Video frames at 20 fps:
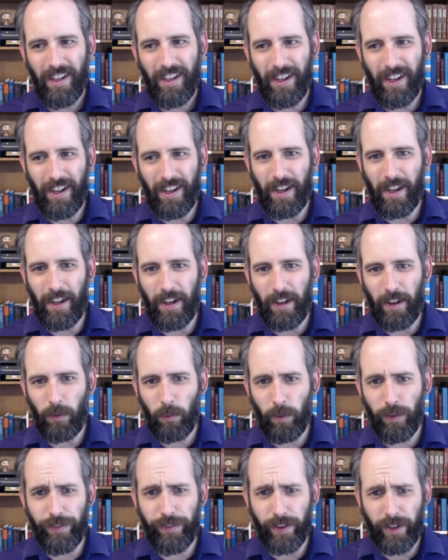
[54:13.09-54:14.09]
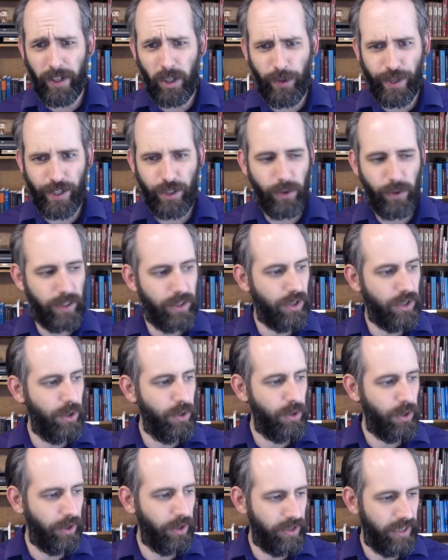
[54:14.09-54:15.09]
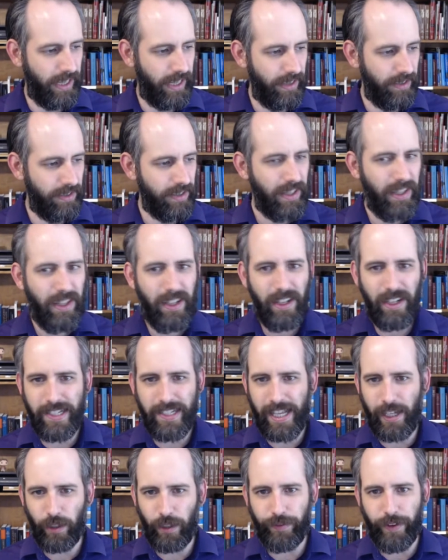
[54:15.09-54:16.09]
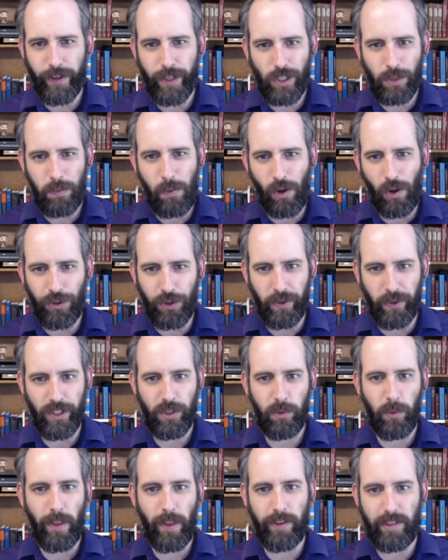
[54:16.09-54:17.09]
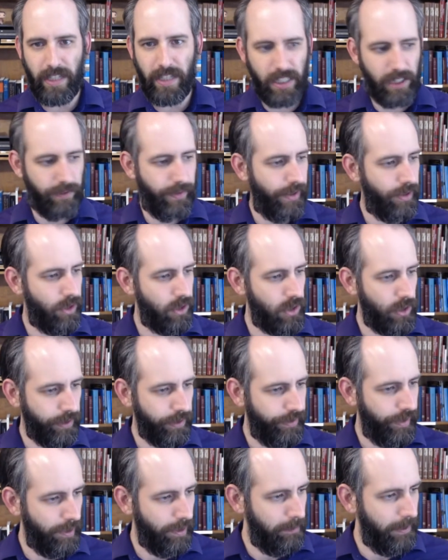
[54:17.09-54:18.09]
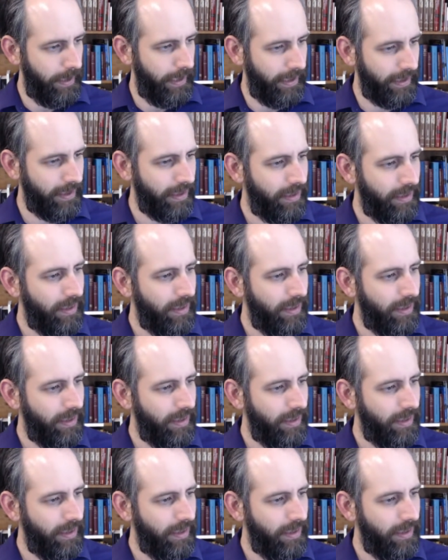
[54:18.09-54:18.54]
We're very quick to excuse our sins because they look very small to us, while the sins of others look very big.